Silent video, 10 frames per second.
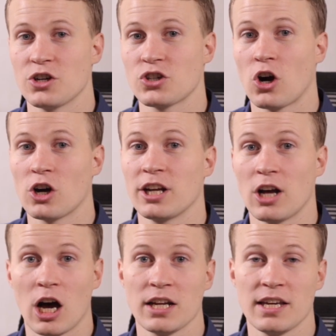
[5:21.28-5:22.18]
your target
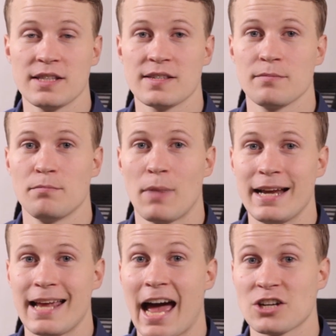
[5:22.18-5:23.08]
audience
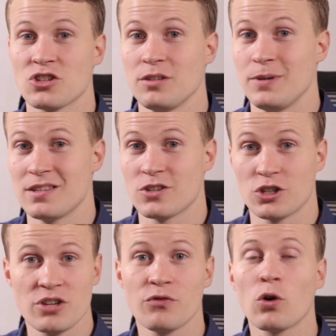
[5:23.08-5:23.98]
might actually be
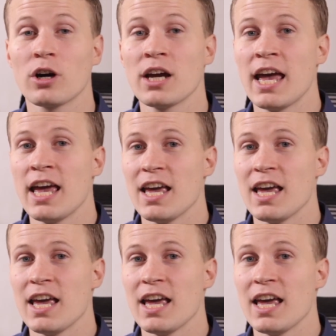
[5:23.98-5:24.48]
searching for